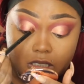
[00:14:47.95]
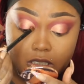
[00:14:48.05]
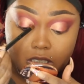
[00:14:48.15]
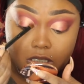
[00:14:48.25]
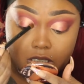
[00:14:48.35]
in
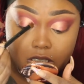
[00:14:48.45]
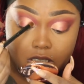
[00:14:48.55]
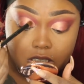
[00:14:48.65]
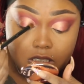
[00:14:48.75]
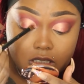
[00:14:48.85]
with this
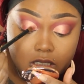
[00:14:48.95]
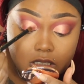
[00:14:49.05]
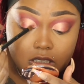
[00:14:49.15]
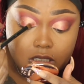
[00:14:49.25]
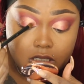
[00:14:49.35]

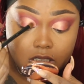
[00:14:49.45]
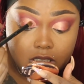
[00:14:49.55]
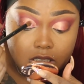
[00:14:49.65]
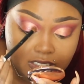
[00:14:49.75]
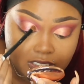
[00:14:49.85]
beautiful
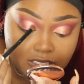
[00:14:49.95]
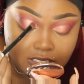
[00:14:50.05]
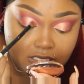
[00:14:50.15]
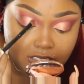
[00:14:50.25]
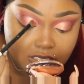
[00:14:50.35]
glitter
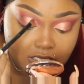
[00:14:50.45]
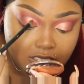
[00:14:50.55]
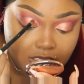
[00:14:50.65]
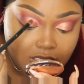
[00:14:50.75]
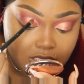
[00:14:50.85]
from Makeup
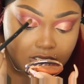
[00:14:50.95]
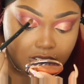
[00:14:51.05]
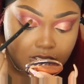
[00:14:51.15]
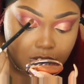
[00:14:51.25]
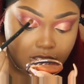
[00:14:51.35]
Addiction.
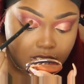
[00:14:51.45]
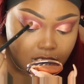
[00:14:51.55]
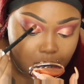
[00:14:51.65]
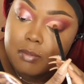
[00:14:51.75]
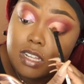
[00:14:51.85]

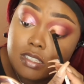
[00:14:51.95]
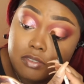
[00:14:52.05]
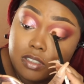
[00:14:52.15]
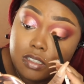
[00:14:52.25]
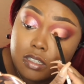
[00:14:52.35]
This is in the
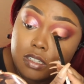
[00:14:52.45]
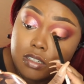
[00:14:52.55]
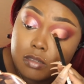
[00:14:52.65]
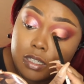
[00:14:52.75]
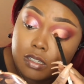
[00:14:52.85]
color
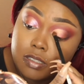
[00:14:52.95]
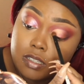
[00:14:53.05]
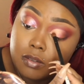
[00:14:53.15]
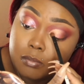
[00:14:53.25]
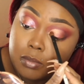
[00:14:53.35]

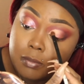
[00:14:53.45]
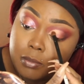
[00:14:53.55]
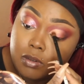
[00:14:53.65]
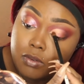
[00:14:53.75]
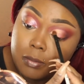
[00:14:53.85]
Kaleidoscopes.
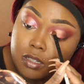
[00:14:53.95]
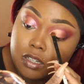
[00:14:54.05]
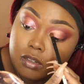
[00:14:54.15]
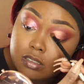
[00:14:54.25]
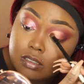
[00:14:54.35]
And I'm
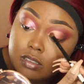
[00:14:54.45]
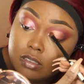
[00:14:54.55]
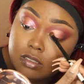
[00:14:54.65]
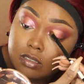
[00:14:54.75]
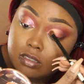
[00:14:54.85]
just going to
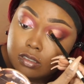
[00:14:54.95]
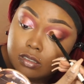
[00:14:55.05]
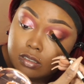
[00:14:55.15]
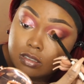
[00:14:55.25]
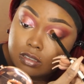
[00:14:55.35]
apply
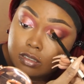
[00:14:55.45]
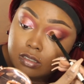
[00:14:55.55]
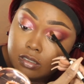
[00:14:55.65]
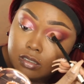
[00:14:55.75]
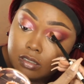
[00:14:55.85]
that
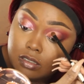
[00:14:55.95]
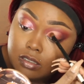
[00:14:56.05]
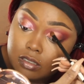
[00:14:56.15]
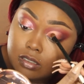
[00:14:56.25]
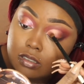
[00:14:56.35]
right
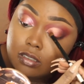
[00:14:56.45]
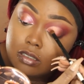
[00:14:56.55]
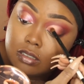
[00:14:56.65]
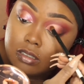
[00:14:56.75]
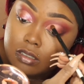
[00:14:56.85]
on the
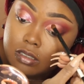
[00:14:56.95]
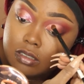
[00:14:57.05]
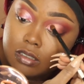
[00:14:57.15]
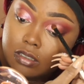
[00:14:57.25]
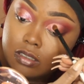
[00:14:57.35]

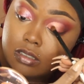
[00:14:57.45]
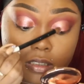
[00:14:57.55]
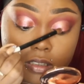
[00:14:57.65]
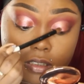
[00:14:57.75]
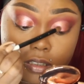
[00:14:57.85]
eyelid. So I'm
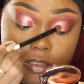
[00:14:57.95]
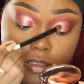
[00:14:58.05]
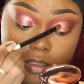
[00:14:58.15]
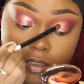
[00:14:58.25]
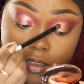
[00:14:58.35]
just going
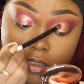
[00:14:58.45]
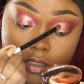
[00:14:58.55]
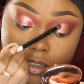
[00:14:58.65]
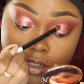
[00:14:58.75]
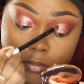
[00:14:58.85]
to
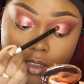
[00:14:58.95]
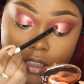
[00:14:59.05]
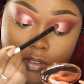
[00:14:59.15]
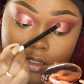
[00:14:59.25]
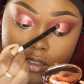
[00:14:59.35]
use
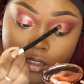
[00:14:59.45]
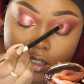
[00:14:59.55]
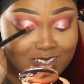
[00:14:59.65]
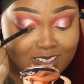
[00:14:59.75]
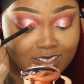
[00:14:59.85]
that
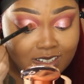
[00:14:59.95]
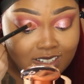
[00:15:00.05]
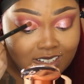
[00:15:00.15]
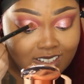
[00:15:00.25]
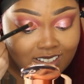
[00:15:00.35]
empty
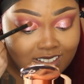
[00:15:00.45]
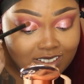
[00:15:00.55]
space